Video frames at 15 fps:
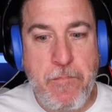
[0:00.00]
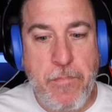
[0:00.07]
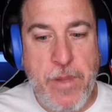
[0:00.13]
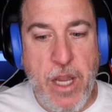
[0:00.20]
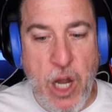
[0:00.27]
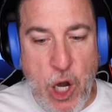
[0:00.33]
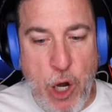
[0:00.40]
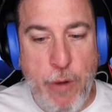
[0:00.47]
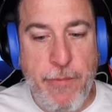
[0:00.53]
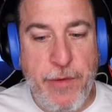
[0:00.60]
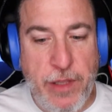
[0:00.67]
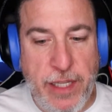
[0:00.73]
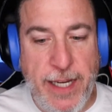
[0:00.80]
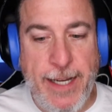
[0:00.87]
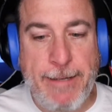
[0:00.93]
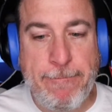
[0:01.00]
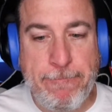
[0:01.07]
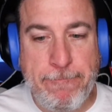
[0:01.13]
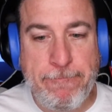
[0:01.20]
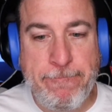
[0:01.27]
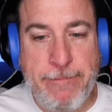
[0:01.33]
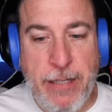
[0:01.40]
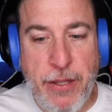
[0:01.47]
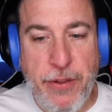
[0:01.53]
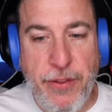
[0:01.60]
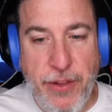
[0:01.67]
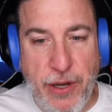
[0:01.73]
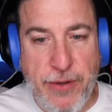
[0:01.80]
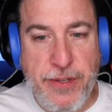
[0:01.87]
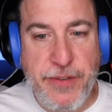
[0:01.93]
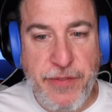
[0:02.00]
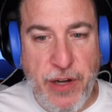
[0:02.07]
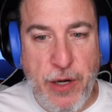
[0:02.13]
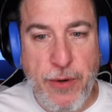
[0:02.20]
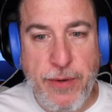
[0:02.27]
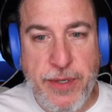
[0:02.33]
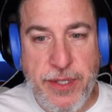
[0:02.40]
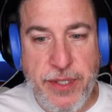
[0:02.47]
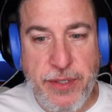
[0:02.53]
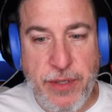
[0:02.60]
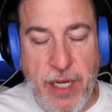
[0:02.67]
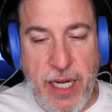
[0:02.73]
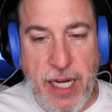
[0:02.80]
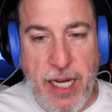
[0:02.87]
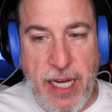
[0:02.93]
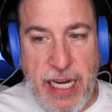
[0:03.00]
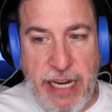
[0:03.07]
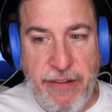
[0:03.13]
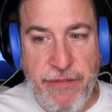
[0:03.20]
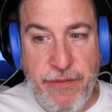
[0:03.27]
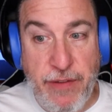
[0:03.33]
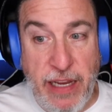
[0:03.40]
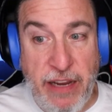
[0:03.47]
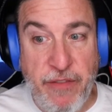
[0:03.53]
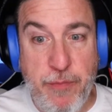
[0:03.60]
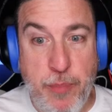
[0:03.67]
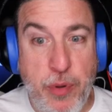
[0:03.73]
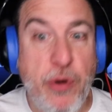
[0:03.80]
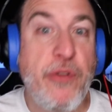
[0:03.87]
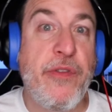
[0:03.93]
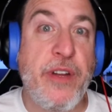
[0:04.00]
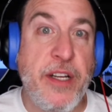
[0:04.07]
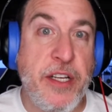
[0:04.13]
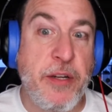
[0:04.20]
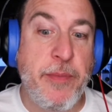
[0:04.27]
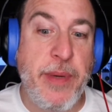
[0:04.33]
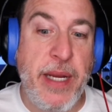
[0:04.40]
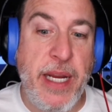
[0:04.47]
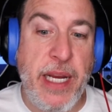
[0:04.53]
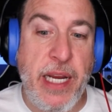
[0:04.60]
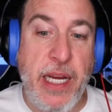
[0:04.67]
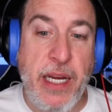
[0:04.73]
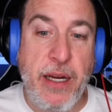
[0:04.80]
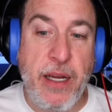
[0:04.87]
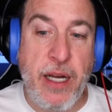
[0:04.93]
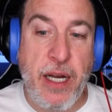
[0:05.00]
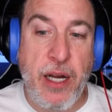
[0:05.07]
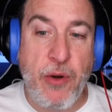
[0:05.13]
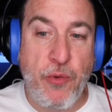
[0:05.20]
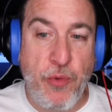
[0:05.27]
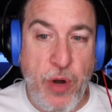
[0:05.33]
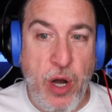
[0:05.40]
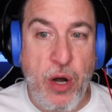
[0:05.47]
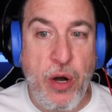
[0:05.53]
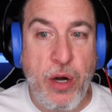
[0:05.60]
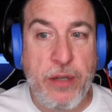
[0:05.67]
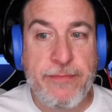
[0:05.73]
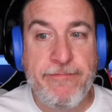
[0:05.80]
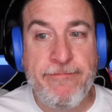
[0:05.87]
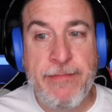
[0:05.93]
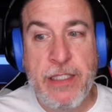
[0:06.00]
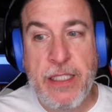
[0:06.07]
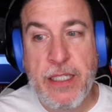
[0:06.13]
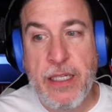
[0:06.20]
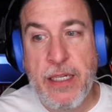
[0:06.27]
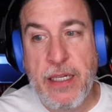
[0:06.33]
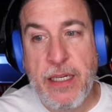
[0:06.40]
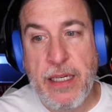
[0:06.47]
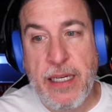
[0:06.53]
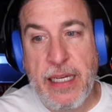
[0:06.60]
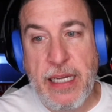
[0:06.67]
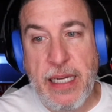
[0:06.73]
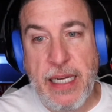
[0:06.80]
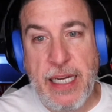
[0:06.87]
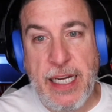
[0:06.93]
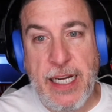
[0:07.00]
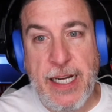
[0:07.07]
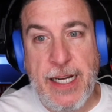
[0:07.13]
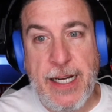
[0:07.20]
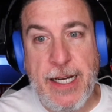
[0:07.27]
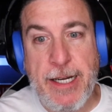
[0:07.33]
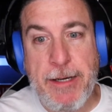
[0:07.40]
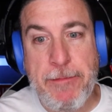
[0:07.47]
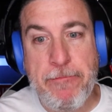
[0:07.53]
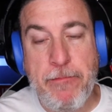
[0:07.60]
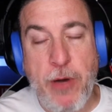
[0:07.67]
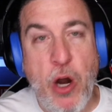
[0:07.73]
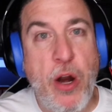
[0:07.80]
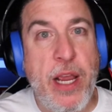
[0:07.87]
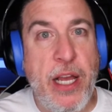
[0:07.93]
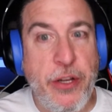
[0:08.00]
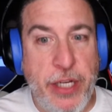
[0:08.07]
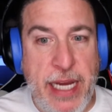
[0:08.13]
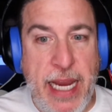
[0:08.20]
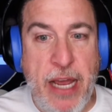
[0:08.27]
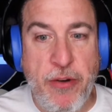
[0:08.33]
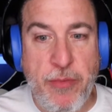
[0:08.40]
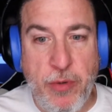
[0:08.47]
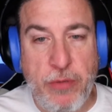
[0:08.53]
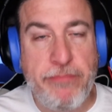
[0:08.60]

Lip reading: Hopefully those folks, if proven to be wrong, are held accountable.